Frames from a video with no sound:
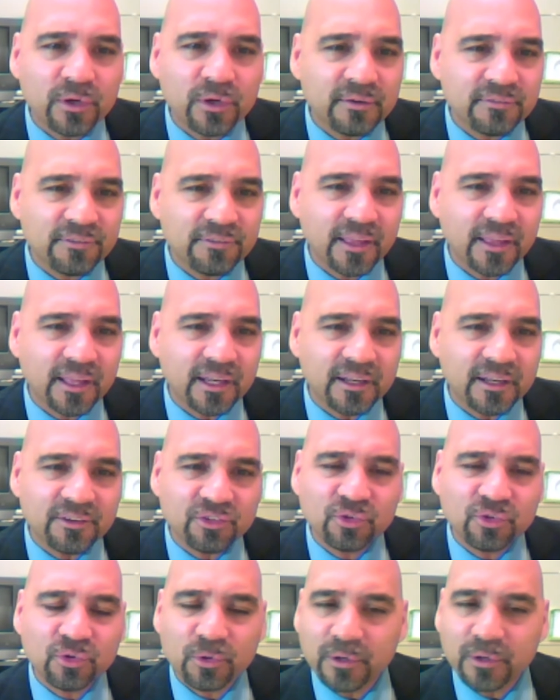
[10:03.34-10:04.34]
that
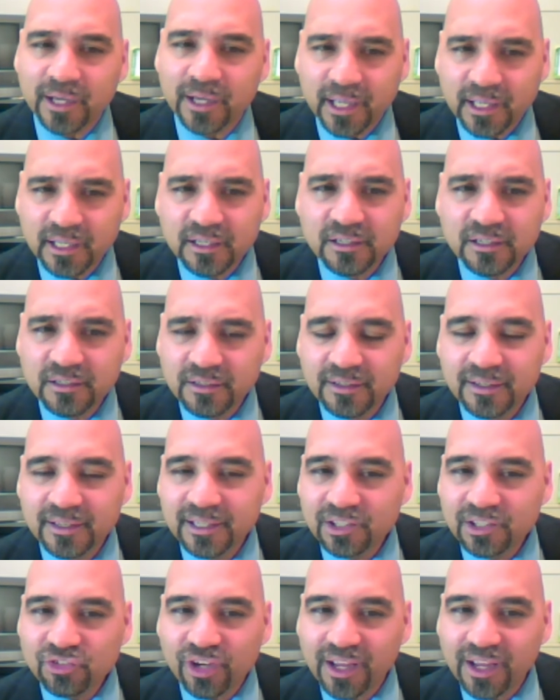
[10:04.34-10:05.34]
you've been
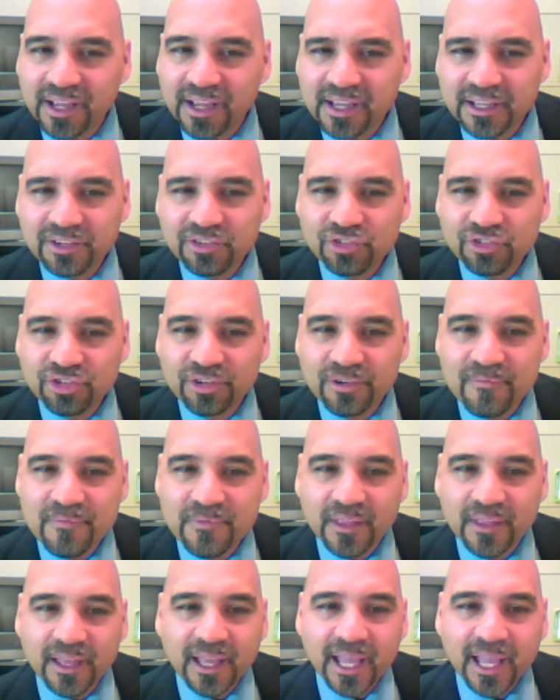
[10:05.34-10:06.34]
with that has
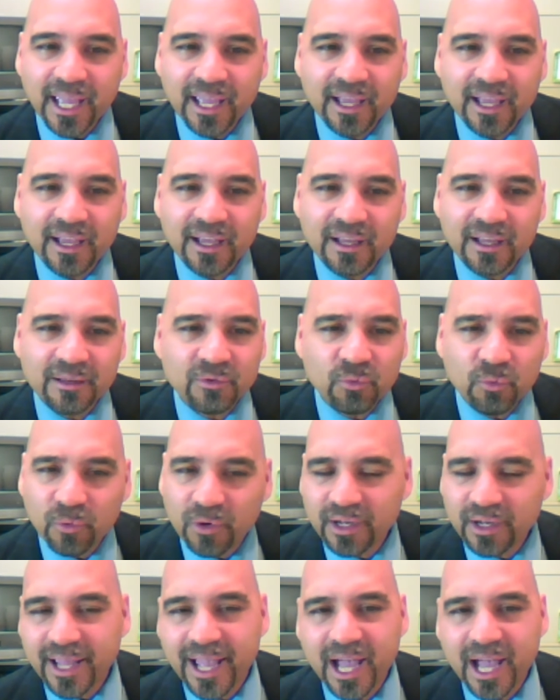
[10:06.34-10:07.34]
created
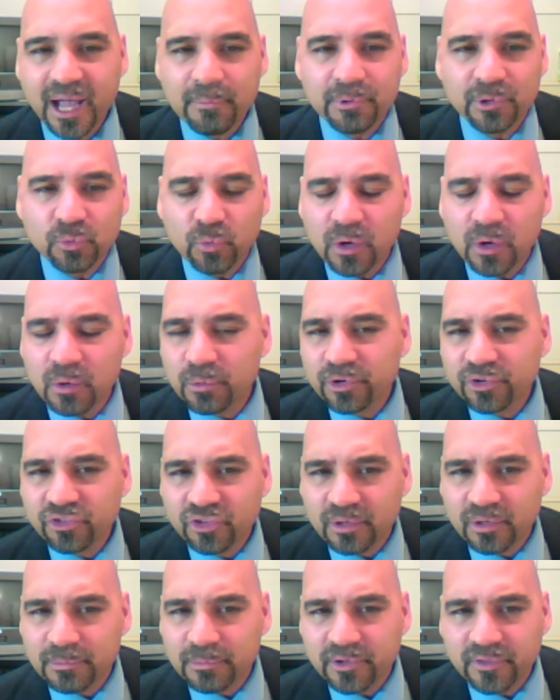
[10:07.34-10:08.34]
change,
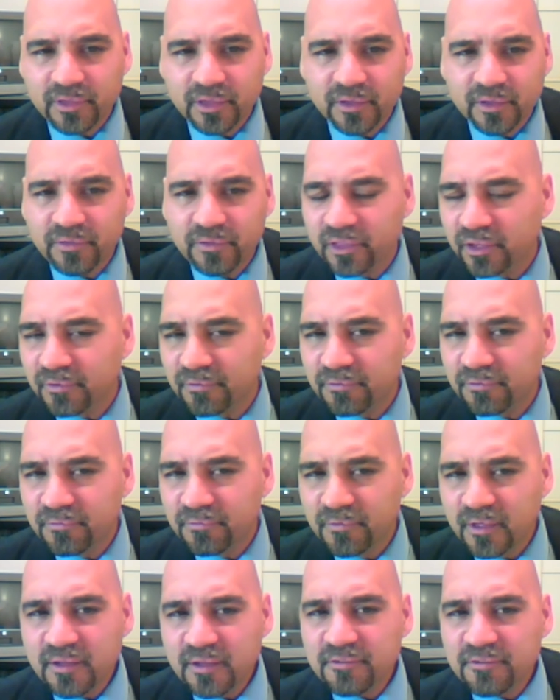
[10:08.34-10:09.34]
and what
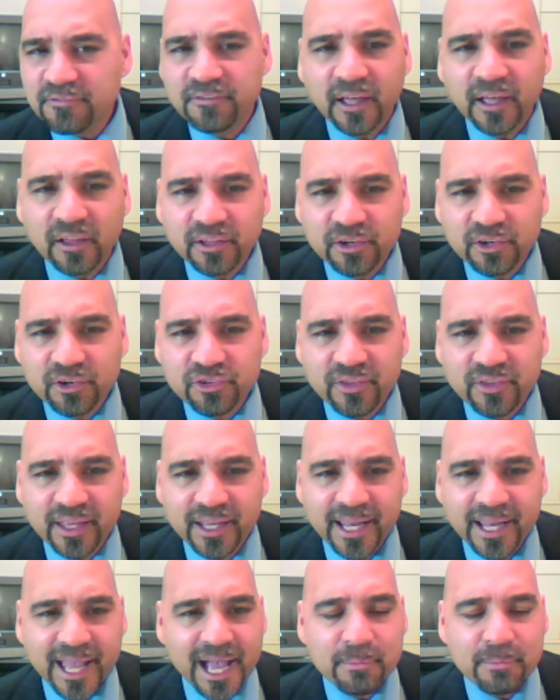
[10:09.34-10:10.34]
happened? What were some of
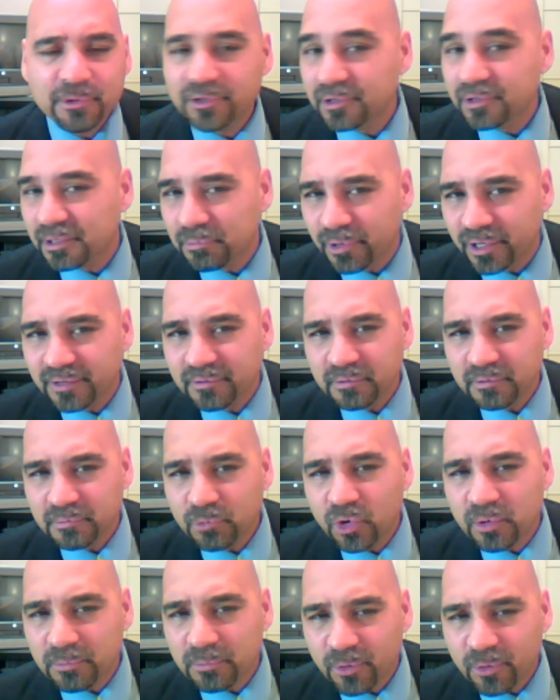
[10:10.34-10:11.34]
the
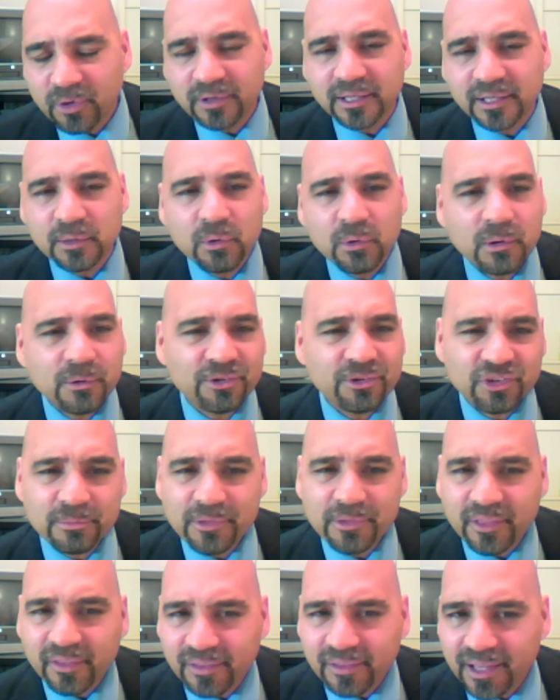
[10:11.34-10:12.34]
failures that
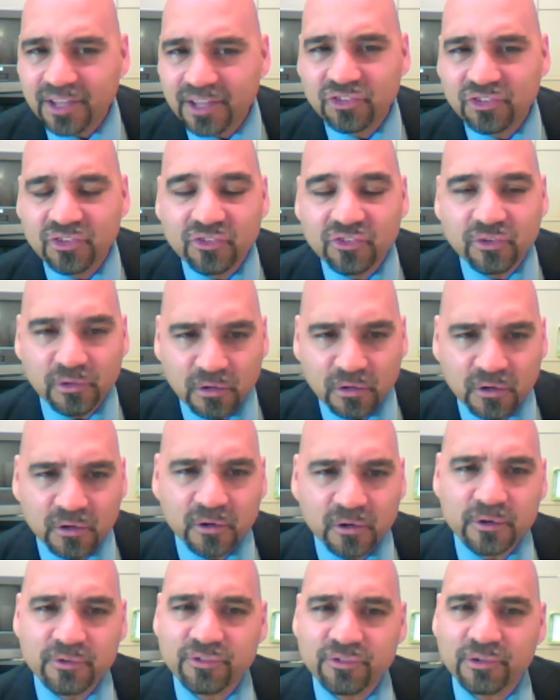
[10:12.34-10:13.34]
happened, but more
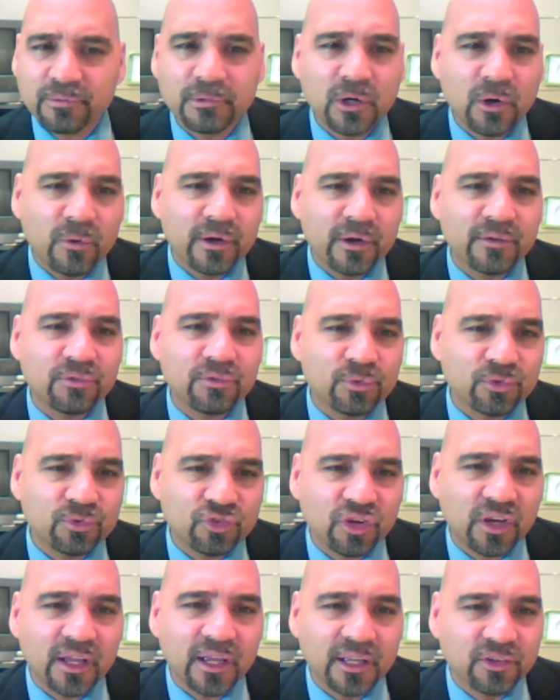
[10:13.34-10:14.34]
importantly, what were some of the
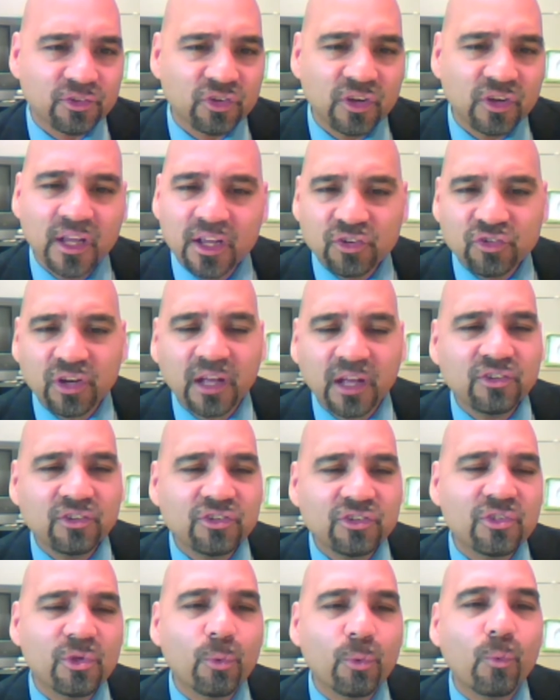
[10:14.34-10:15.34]
lessons learned
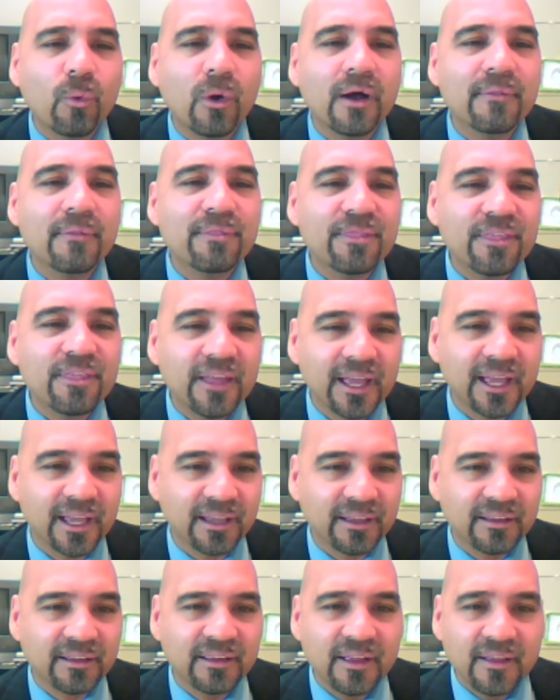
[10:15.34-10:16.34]
from going through
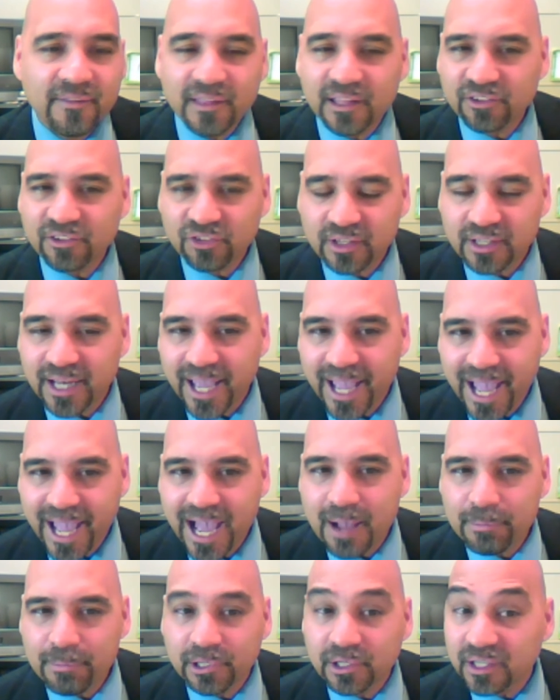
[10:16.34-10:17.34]
change? Change is the
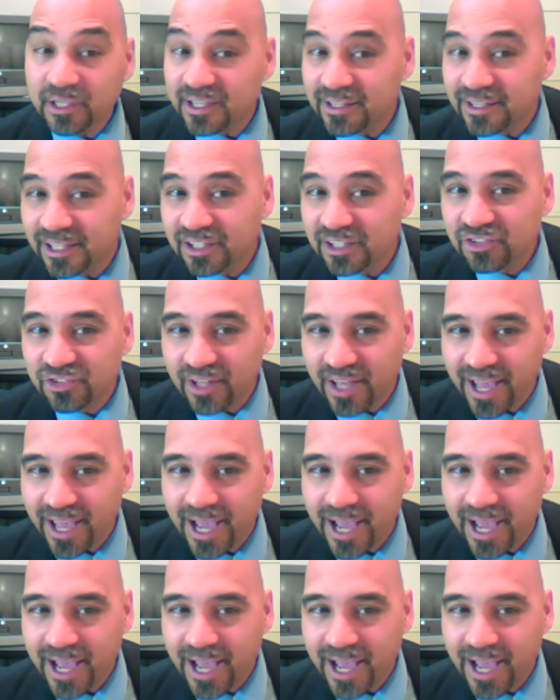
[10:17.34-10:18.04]
one thing